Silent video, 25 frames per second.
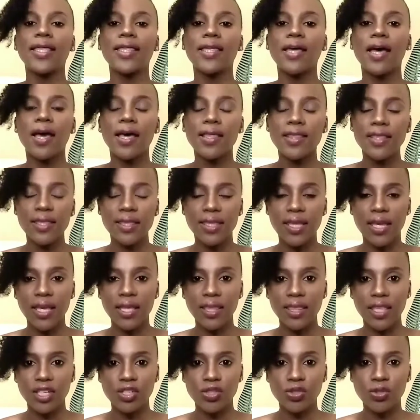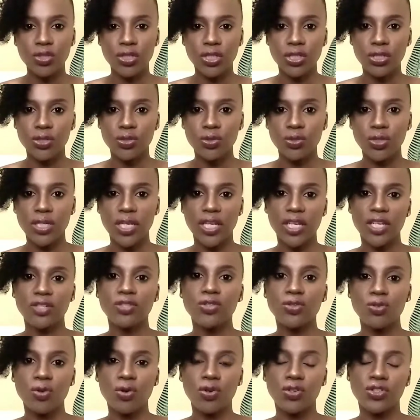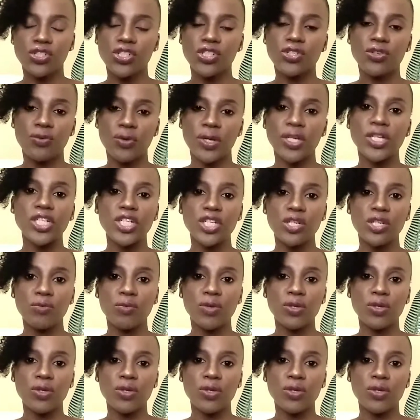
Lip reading: other thing that you need to take into consideration